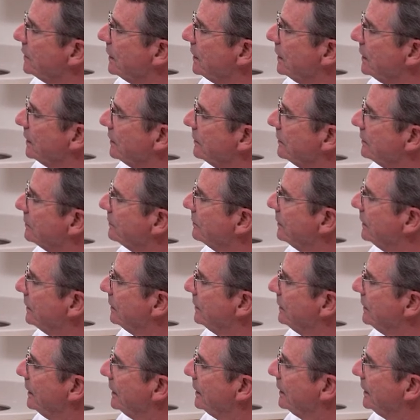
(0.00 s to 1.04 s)

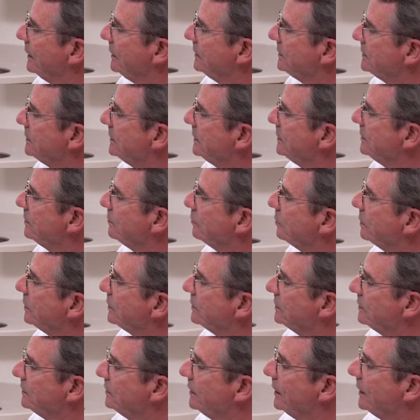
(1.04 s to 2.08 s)
who it is needs
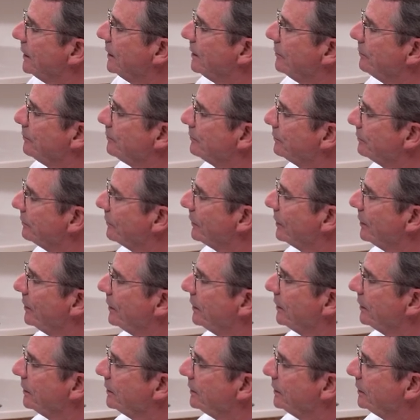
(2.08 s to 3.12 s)
what type of
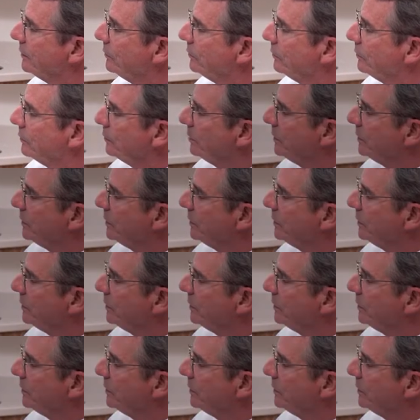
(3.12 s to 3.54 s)
intervention.